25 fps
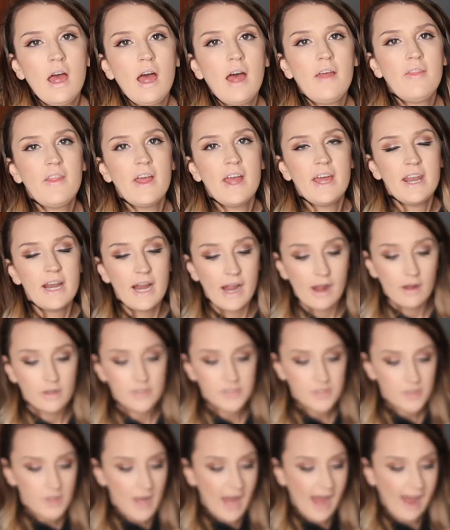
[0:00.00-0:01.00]
And then I
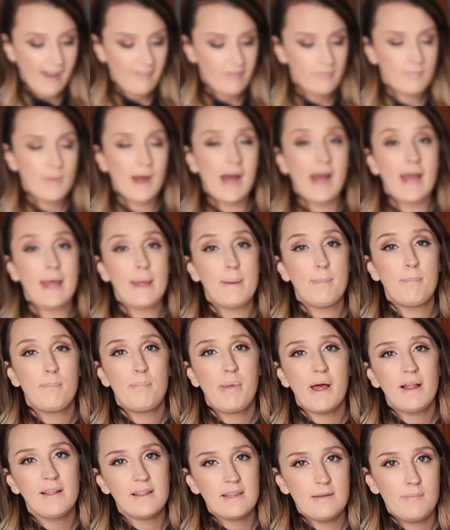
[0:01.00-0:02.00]
also have my
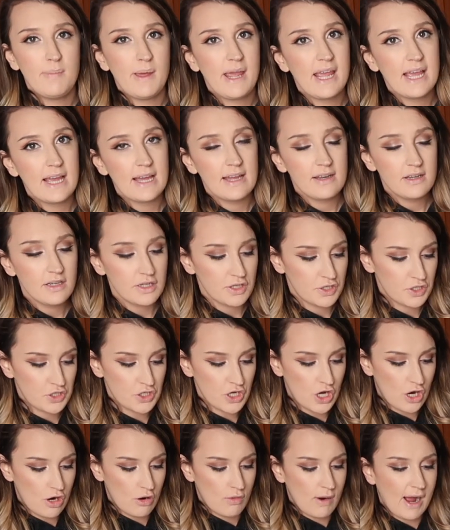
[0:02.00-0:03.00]
belly band.
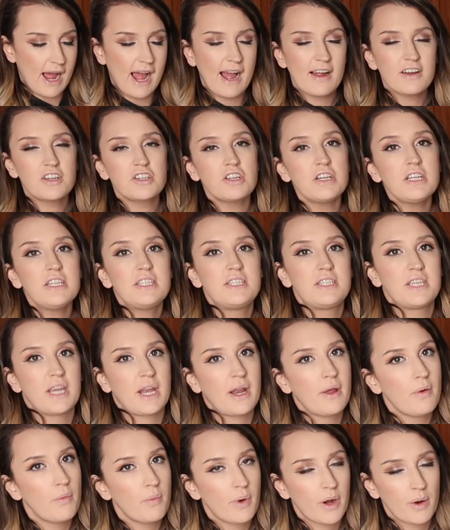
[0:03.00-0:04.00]
So I actually
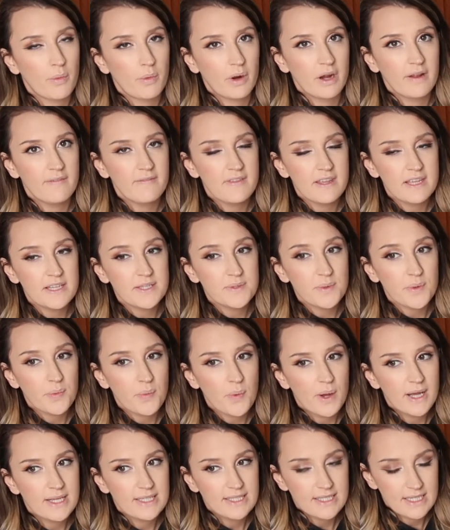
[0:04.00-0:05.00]
didn't wear one of these
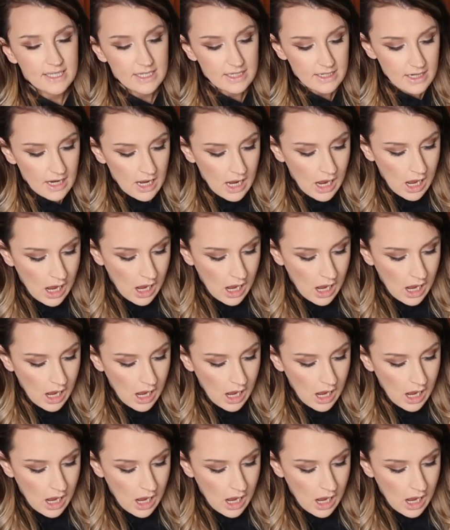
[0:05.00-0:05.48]
with Weston.